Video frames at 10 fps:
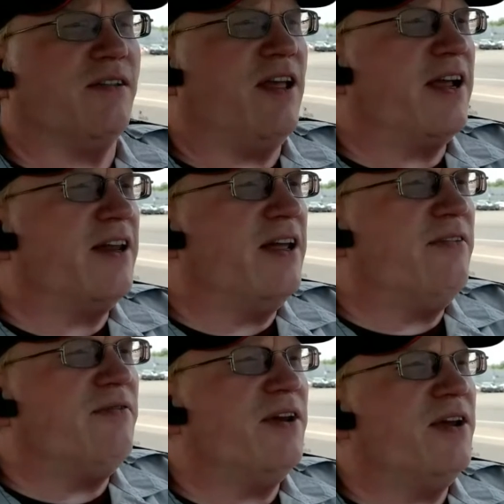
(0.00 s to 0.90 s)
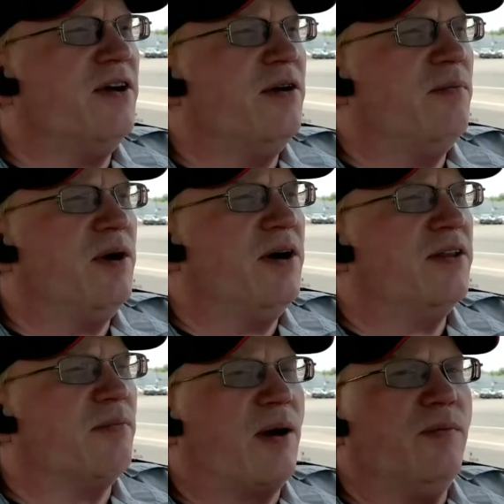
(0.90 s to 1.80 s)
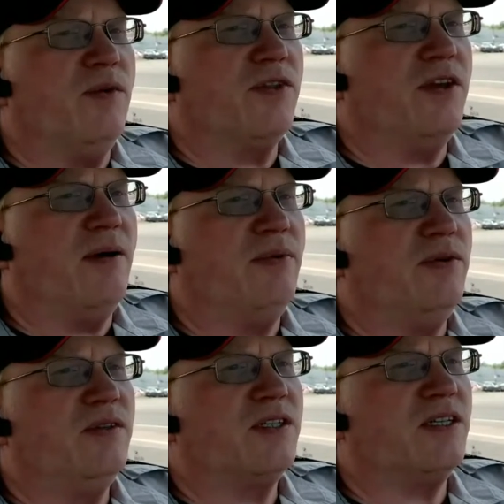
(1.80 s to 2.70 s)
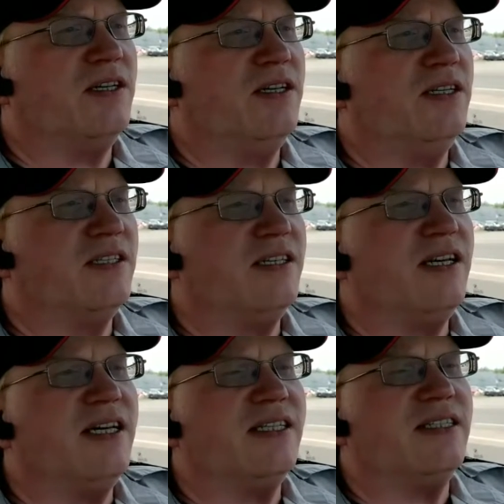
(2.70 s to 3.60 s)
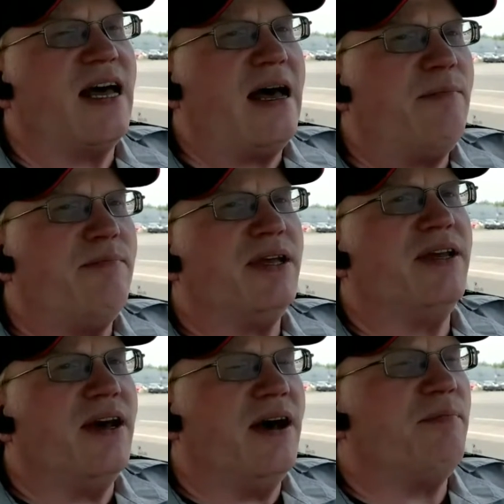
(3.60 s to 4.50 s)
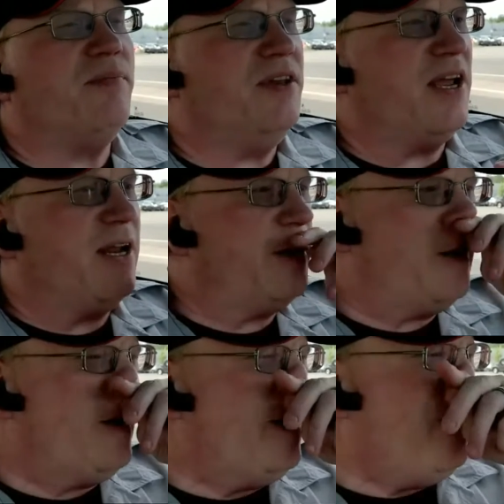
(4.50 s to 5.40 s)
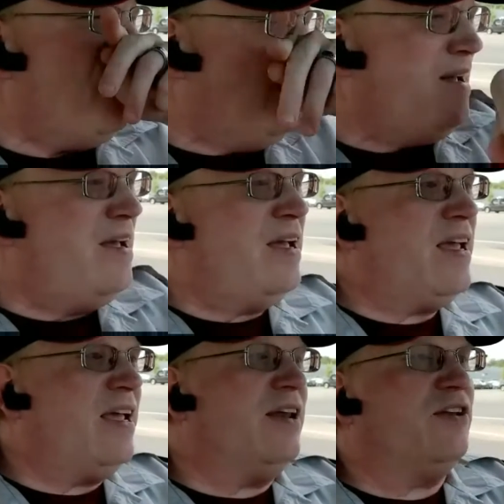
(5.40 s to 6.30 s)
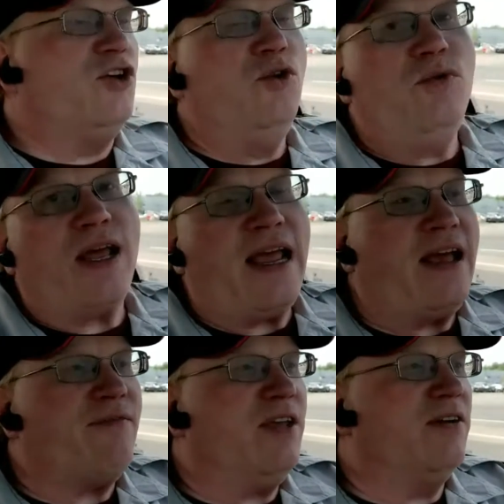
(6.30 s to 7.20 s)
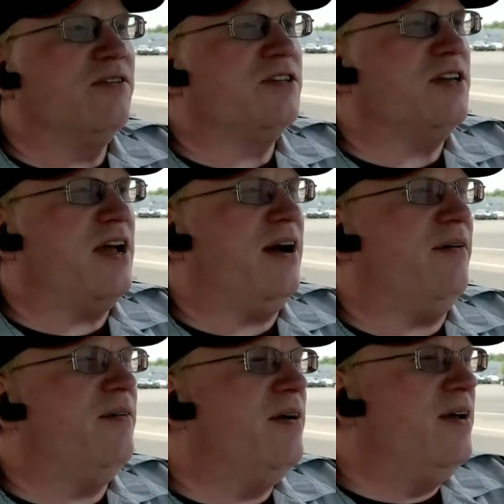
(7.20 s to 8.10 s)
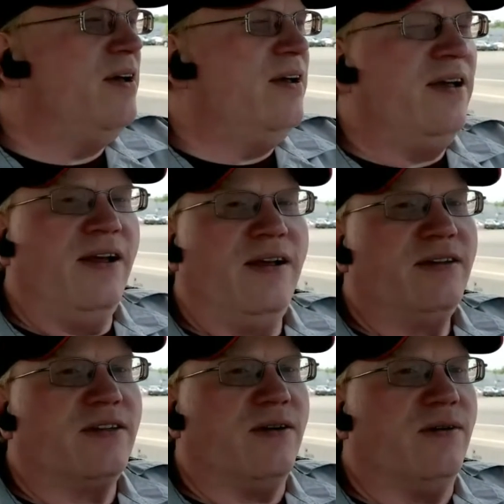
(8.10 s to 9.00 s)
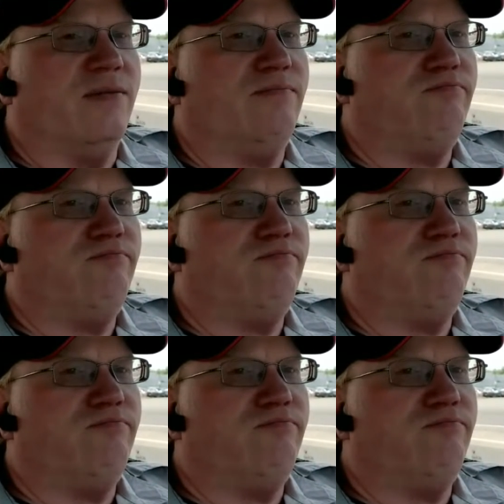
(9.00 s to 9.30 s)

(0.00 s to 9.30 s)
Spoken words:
liking that video, but the problem with the Yabuse is it has not been updated in 2.5 years now. So